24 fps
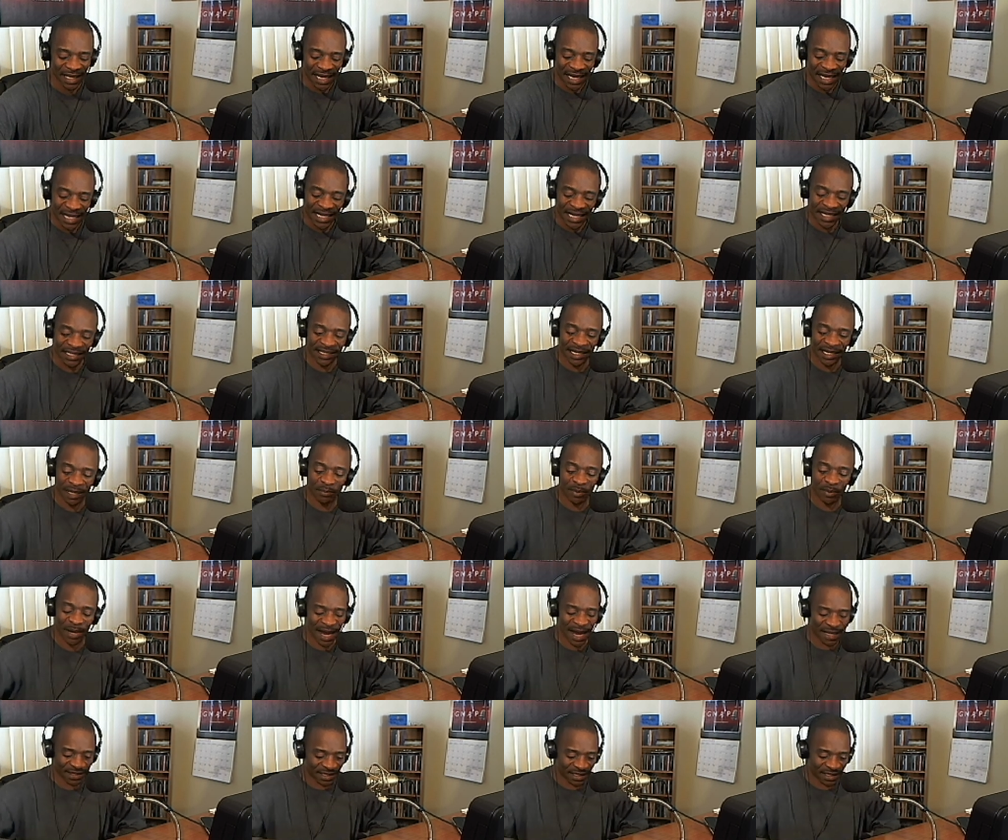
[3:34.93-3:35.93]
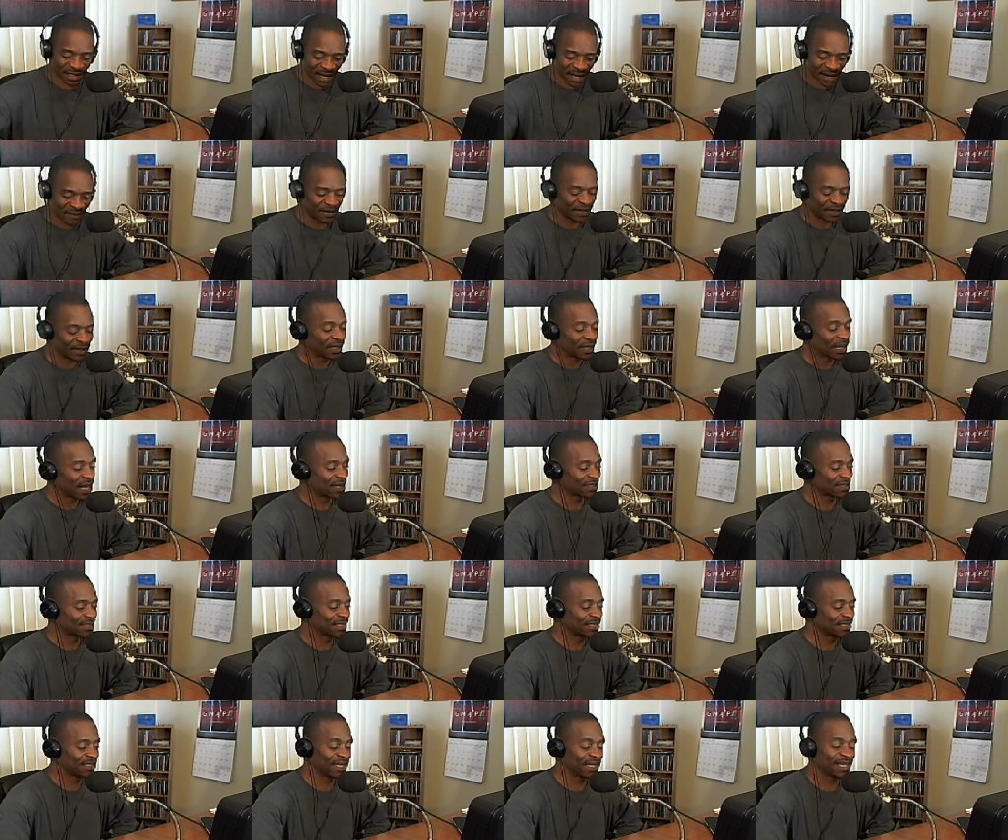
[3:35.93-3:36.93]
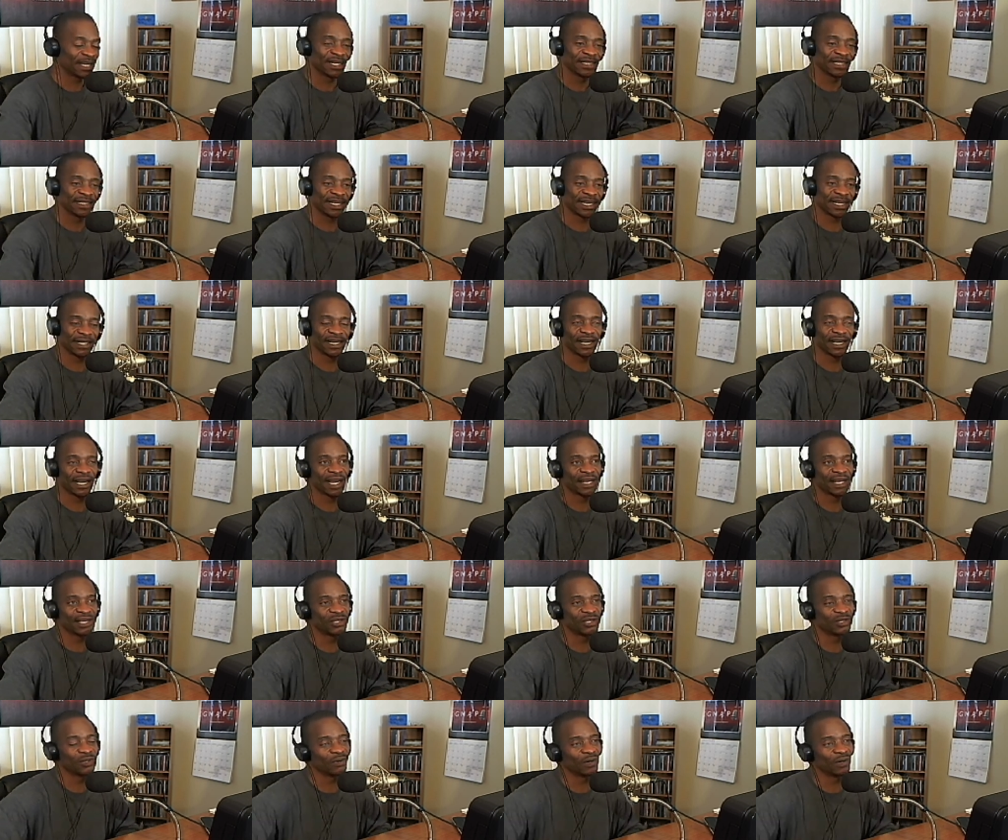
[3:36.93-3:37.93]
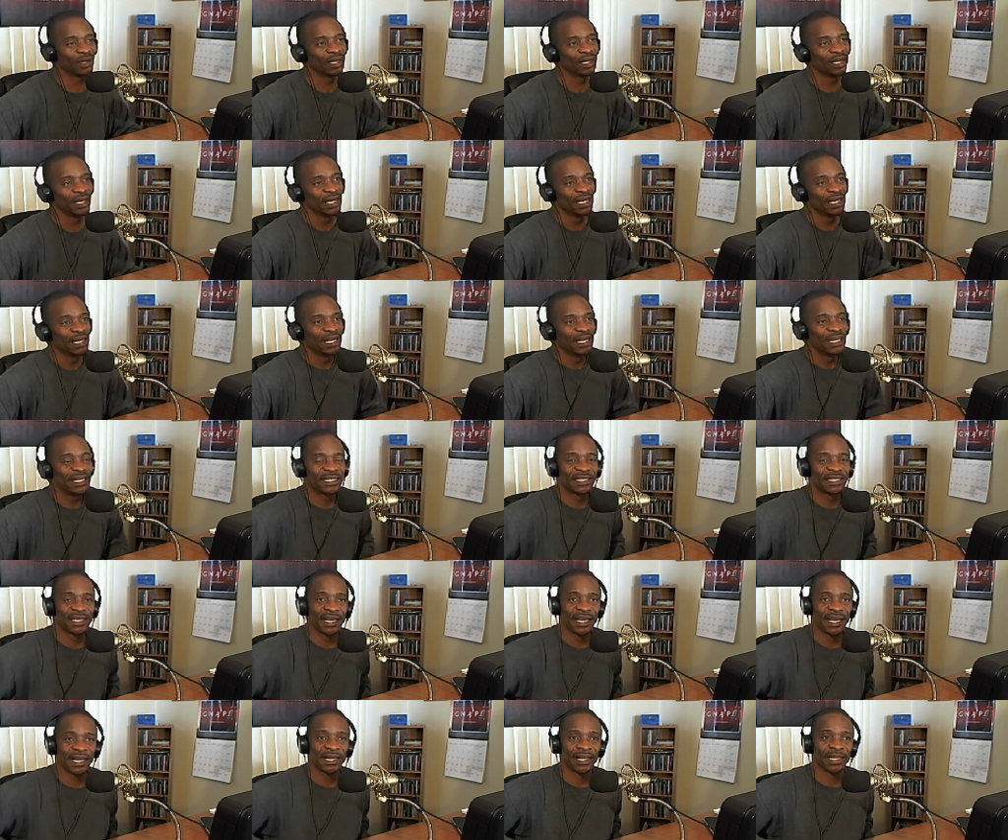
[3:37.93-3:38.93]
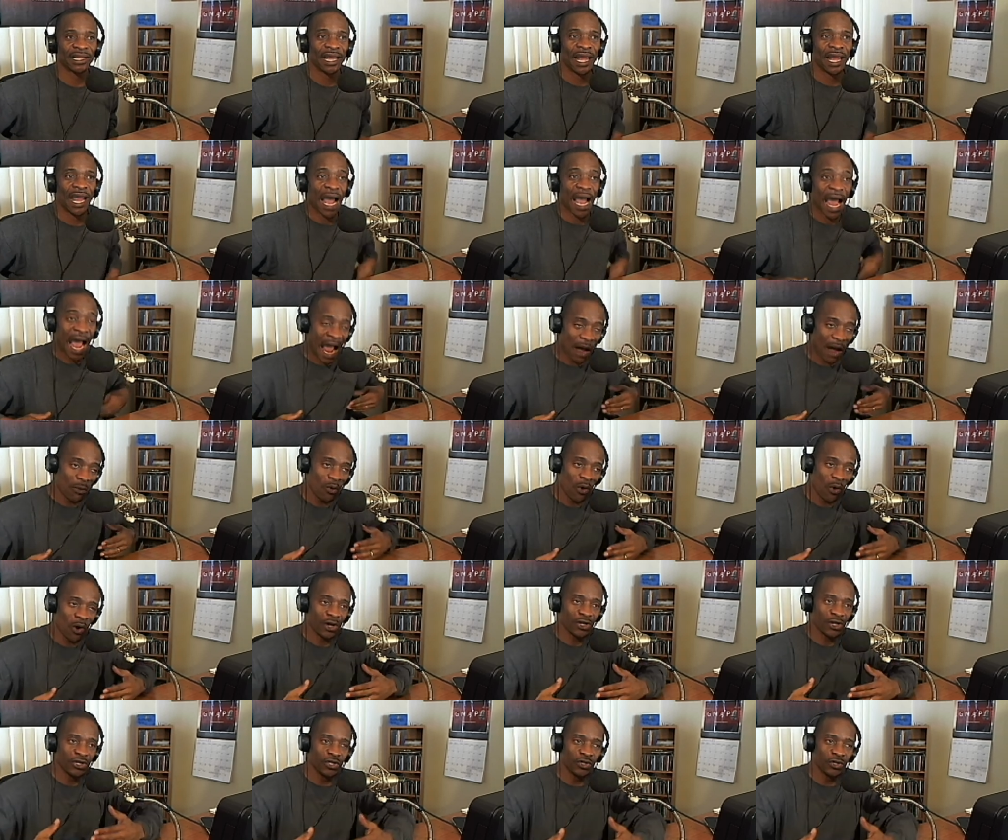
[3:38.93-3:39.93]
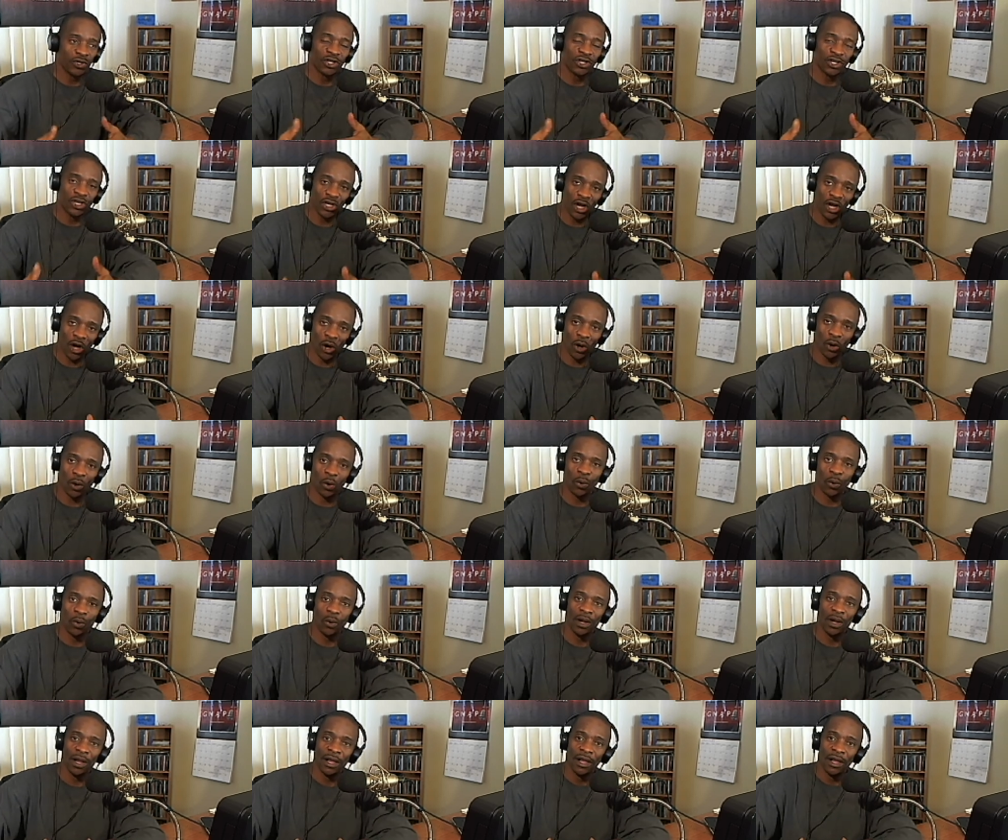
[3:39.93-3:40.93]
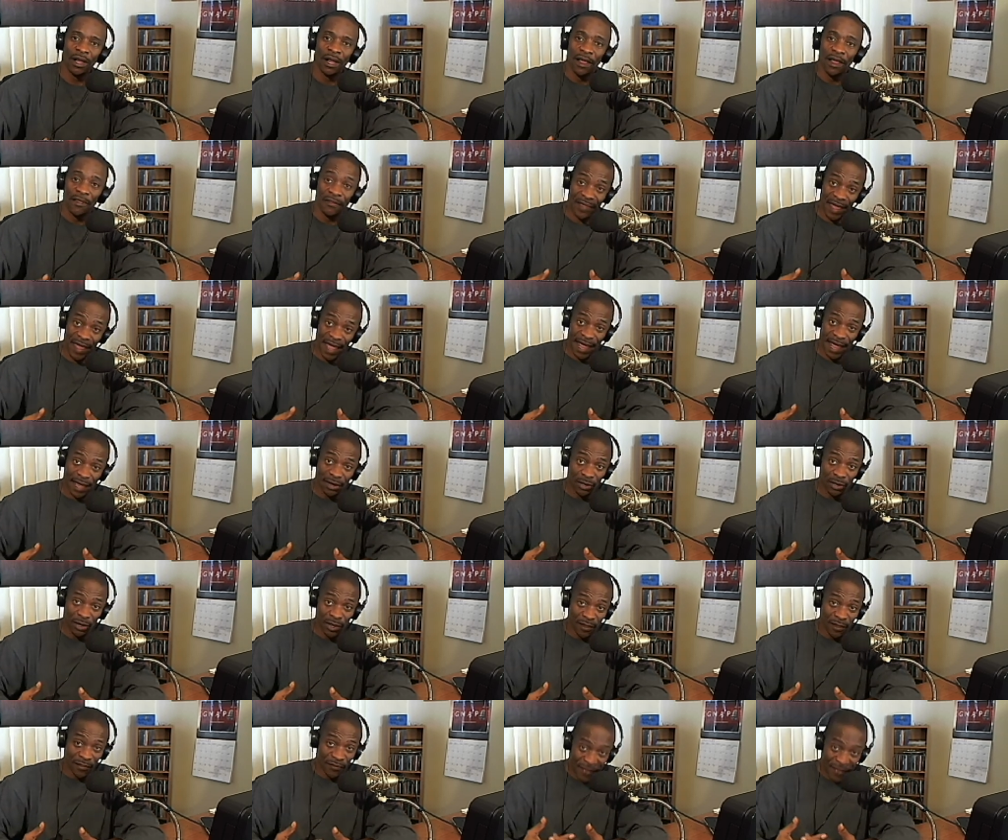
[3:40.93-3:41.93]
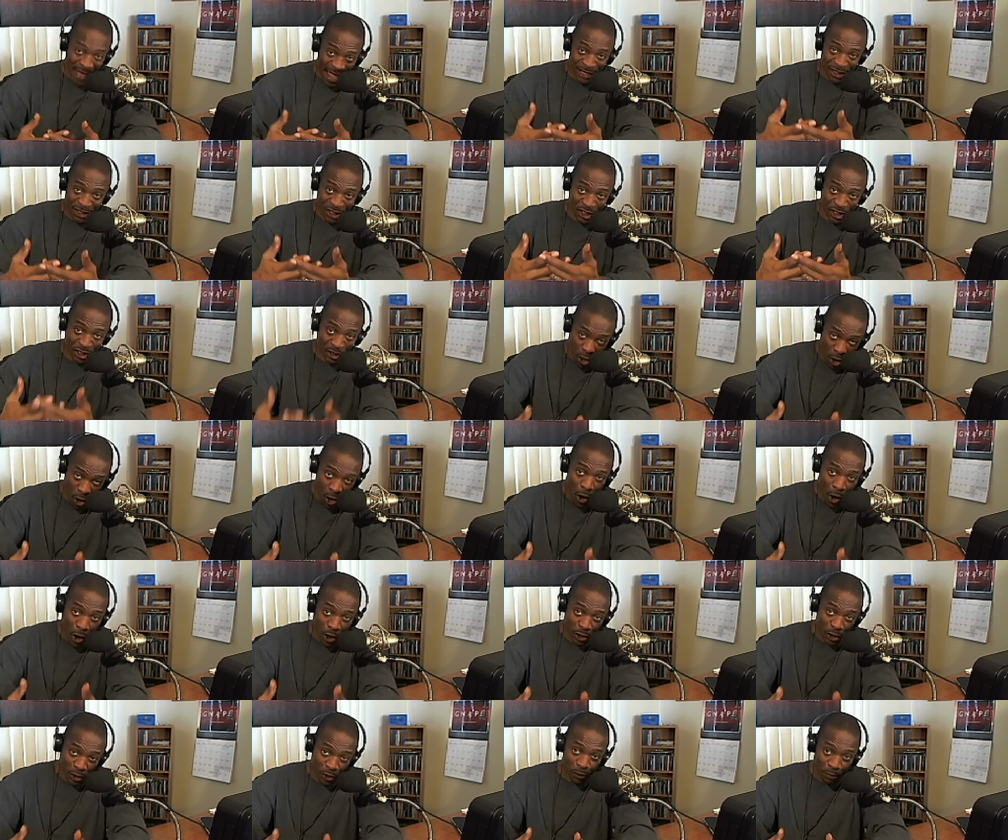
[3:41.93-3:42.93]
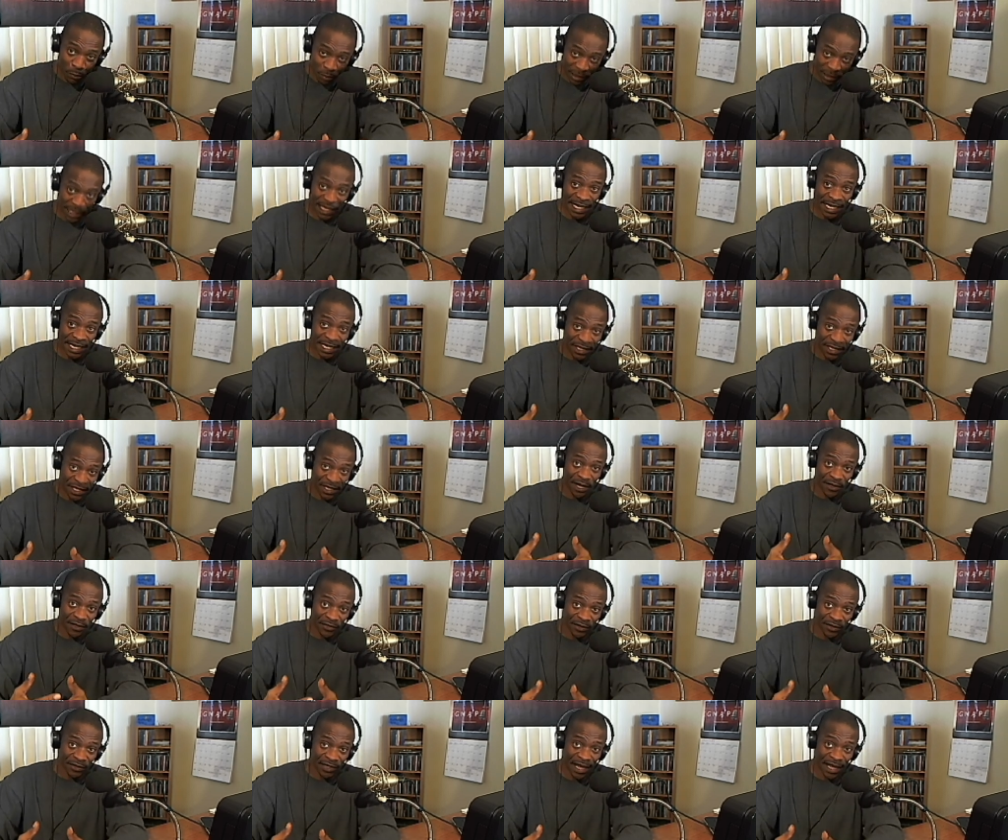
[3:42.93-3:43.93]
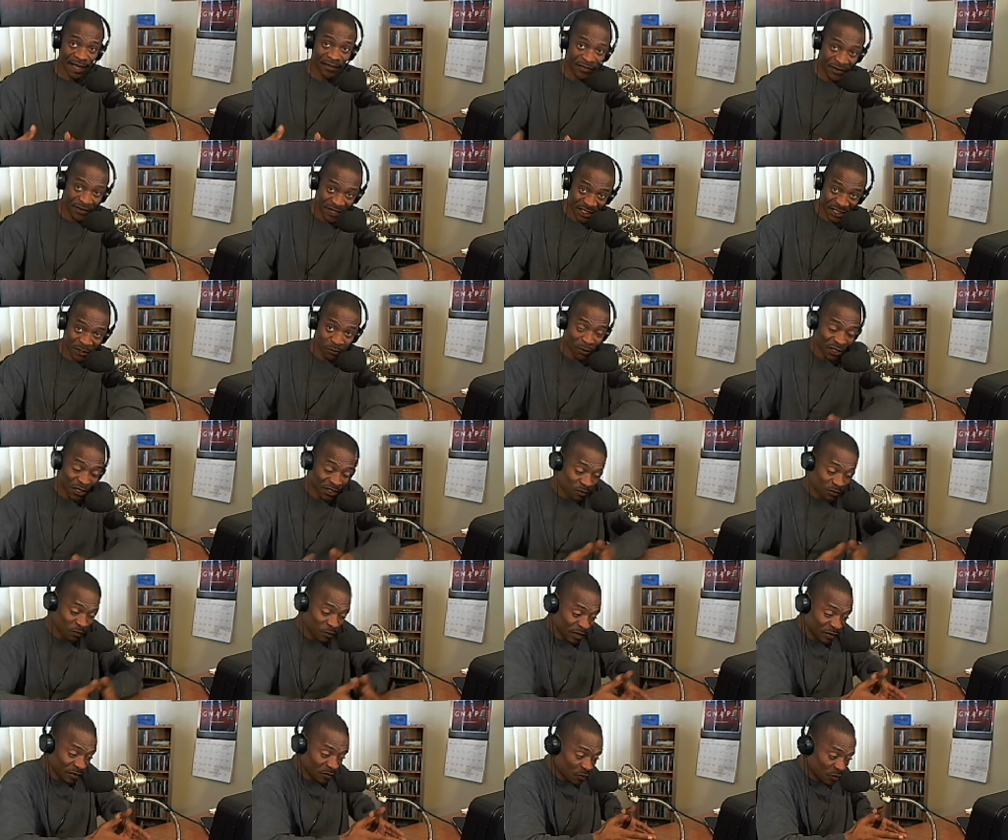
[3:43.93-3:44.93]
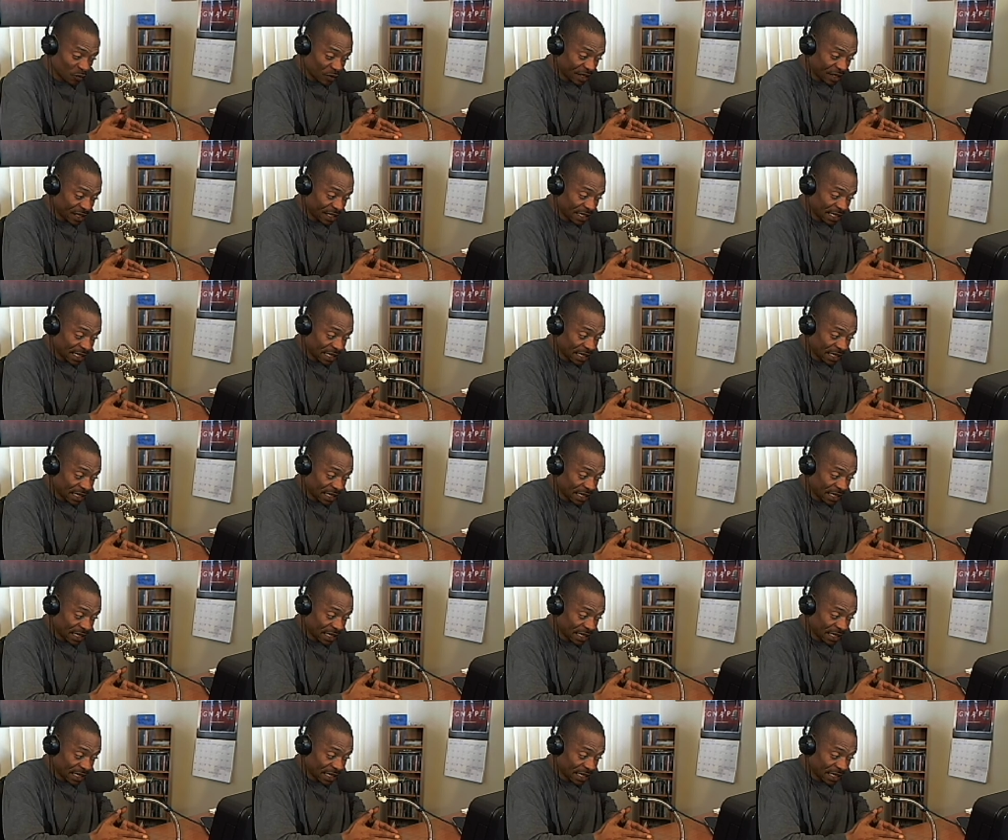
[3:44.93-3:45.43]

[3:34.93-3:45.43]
He said, Pastor Kevin. I said, Yeah, yeah, yeah. How you doing? He said, I want you to know that that song you played the other day. This was when we